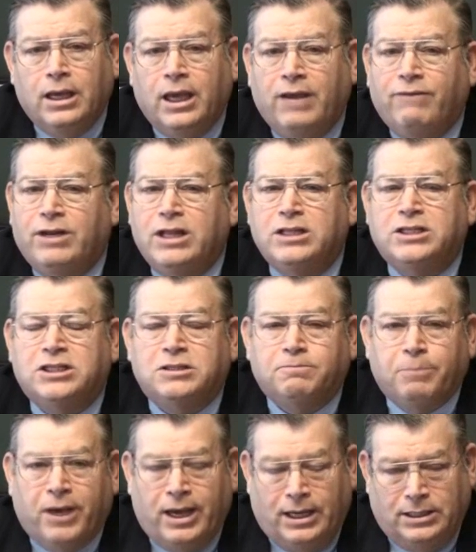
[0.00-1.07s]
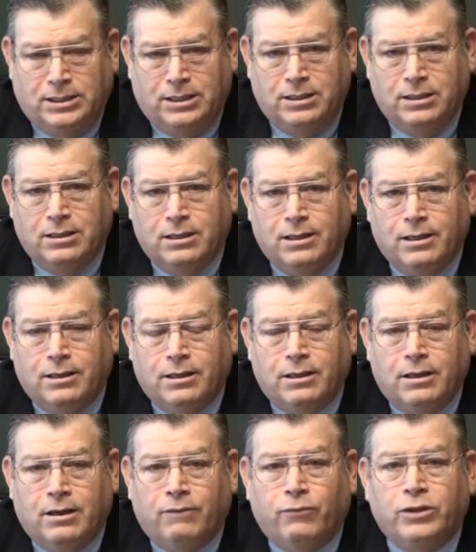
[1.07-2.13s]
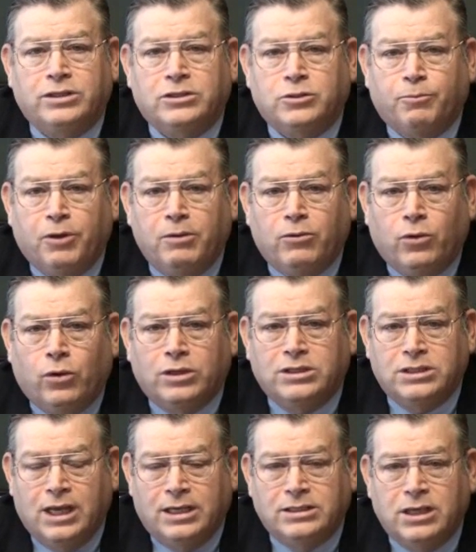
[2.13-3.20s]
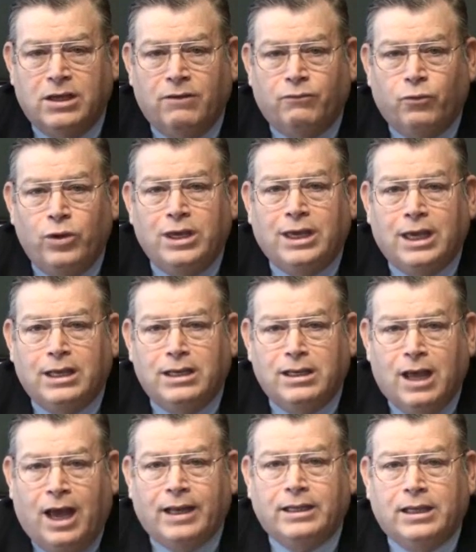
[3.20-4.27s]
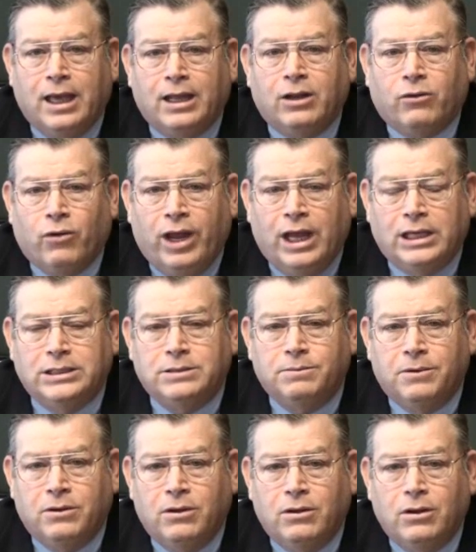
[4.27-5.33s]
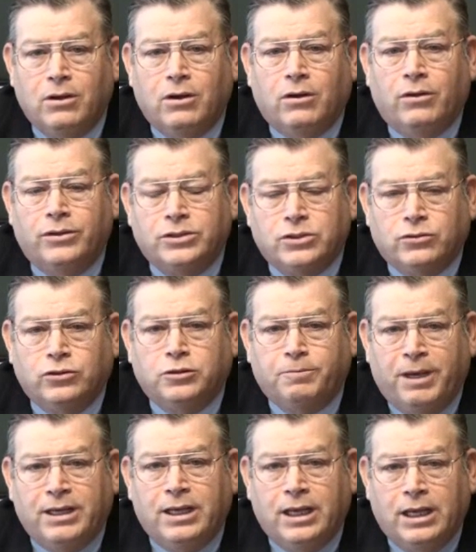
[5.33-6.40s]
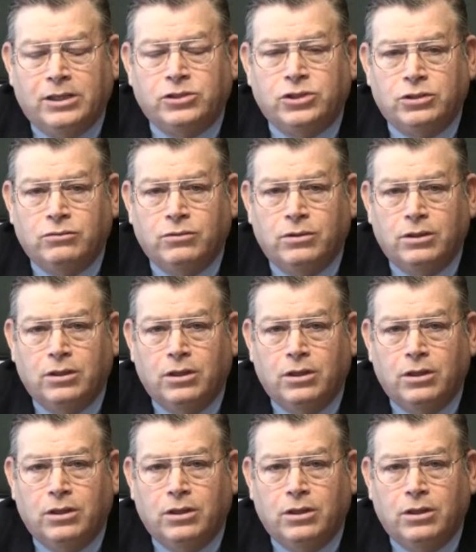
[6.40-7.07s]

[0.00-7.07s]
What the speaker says: Even in spite of what the Supreme Court says, if we cannot get a grasp on the school spending issue,